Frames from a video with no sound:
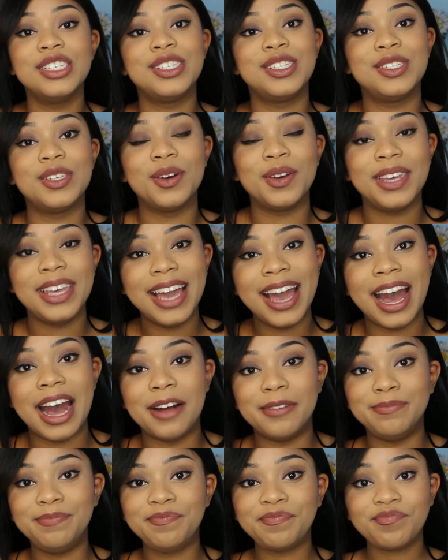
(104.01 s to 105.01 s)
So
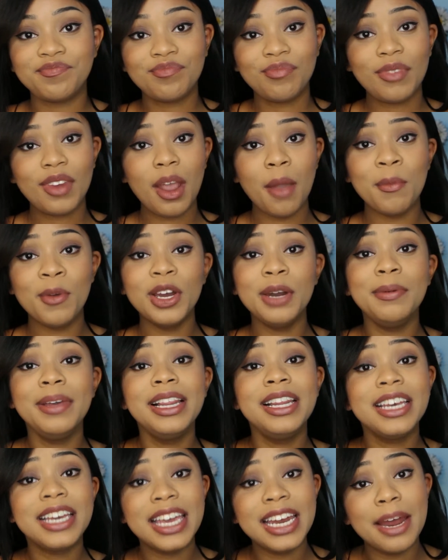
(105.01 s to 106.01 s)
yeah, I'm gonna be
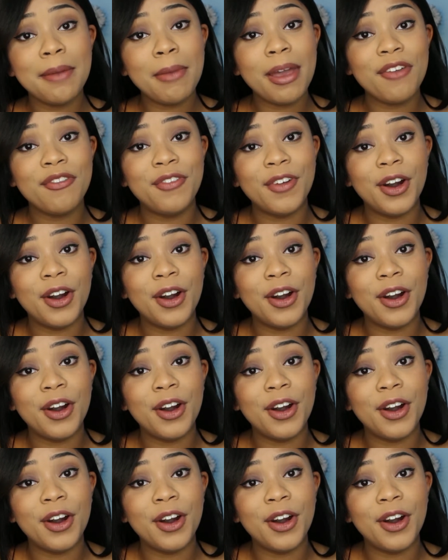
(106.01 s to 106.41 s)
looking at my